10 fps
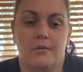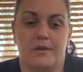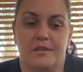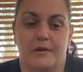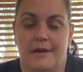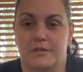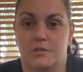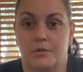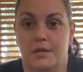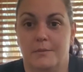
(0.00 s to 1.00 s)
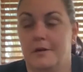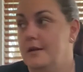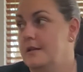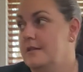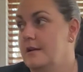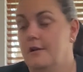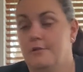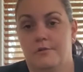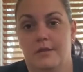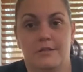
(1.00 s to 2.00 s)
without having to worry about anything
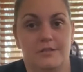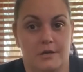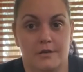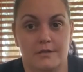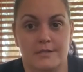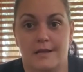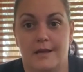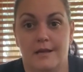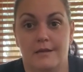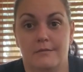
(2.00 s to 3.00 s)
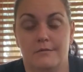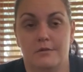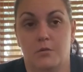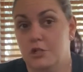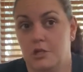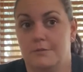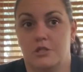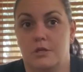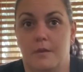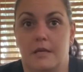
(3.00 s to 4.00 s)
other than the dogs and the washing
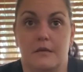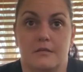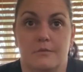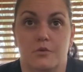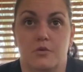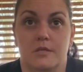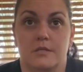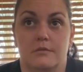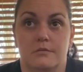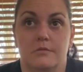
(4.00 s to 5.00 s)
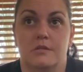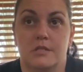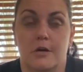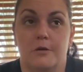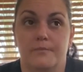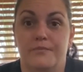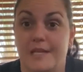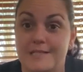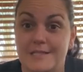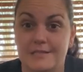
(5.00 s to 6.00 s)
machine making some noise. So
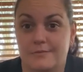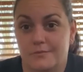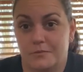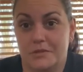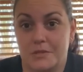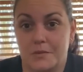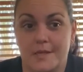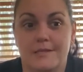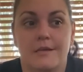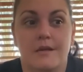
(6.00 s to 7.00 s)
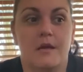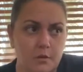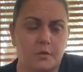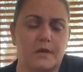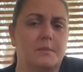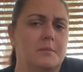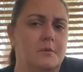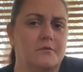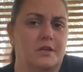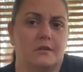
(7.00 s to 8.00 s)
that's really sweet. We're gonna be
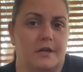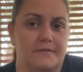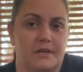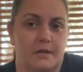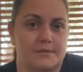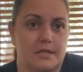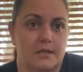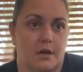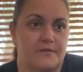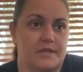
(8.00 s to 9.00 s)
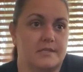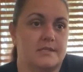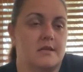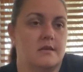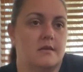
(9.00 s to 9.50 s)
moving a lot of it up to the office.